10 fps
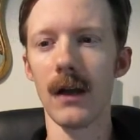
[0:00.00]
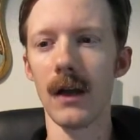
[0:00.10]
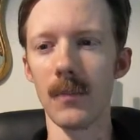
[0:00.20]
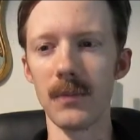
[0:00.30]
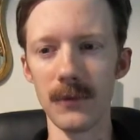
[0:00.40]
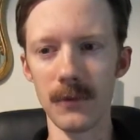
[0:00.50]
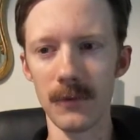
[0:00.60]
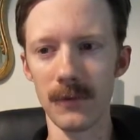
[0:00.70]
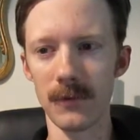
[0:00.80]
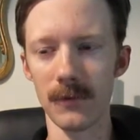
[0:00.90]

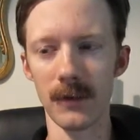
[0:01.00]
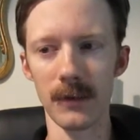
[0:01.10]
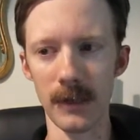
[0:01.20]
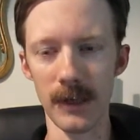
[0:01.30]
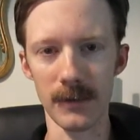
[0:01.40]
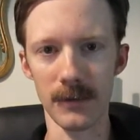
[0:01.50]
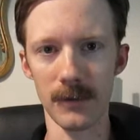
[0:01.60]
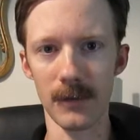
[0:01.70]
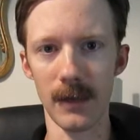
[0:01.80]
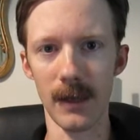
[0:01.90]
abuse, neglect,
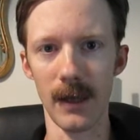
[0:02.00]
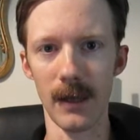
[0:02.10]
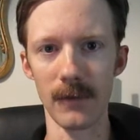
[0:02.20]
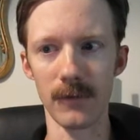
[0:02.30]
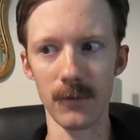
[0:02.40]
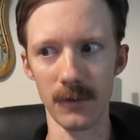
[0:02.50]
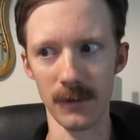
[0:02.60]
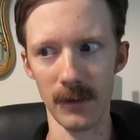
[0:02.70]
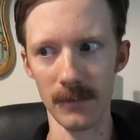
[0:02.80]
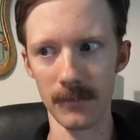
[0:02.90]
and
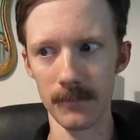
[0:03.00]
suicide,